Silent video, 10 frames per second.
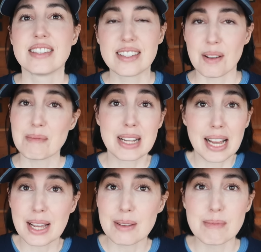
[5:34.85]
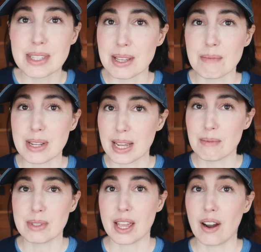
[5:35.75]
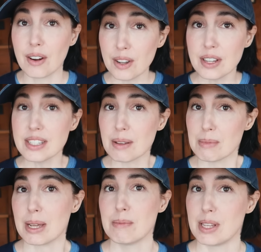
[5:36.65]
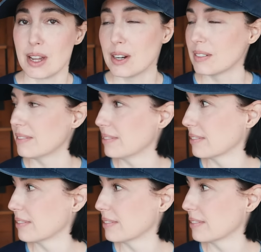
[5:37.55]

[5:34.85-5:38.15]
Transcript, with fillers: Sometimes, sometimes they are good, sometimes they aren't.